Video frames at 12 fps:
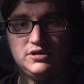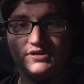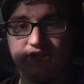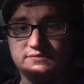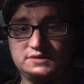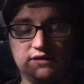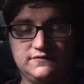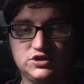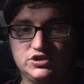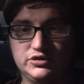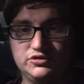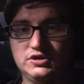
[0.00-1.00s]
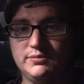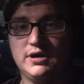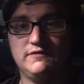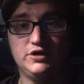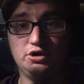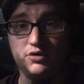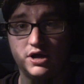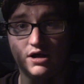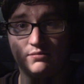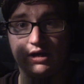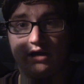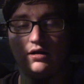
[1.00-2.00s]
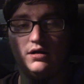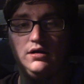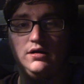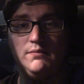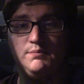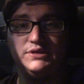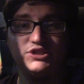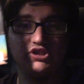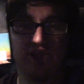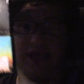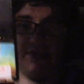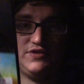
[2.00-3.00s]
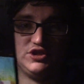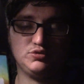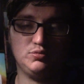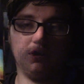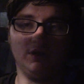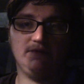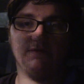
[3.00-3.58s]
all the same stuff, just no slipcover, no comic. Um, but just get this one.